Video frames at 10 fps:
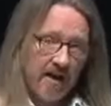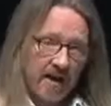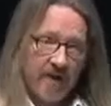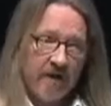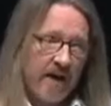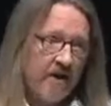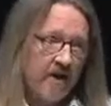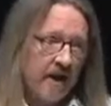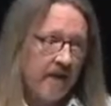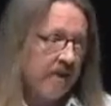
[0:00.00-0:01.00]

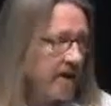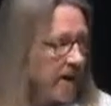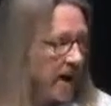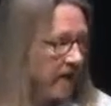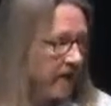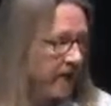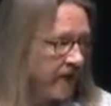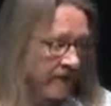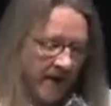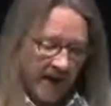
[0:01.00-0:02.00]
intervention that can be done for
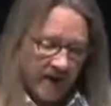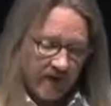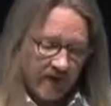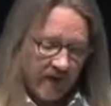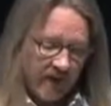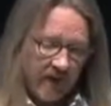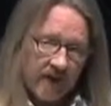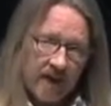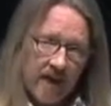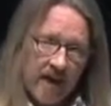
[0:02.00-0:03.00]
some kinds of
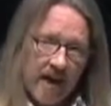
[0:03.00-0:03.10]
diseases.